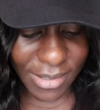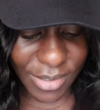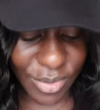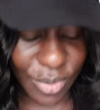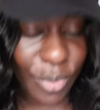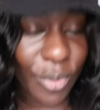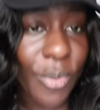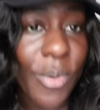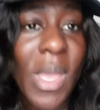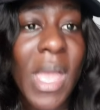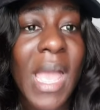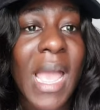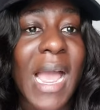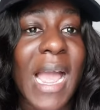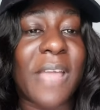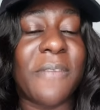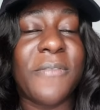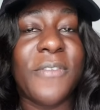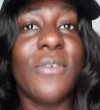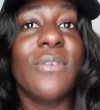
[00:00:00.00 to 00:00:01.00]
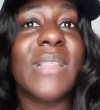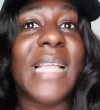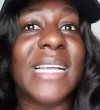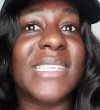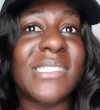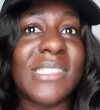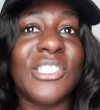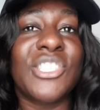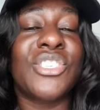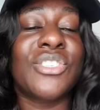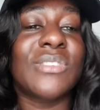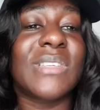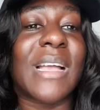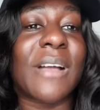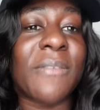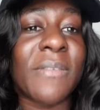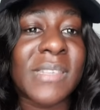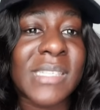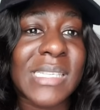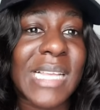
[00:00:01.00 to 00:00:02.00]
So I feel like this should
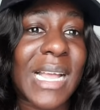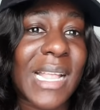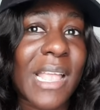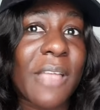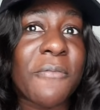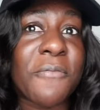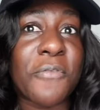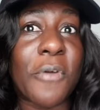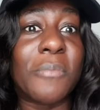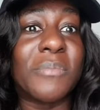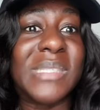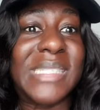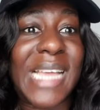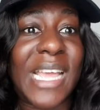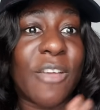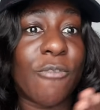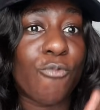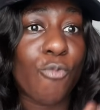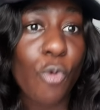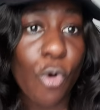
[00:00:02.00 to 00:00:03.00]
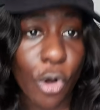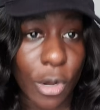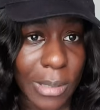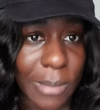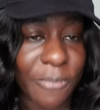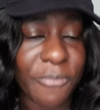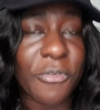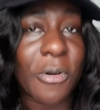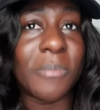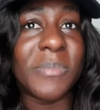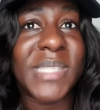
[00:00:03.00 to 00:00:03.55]
have started from day one,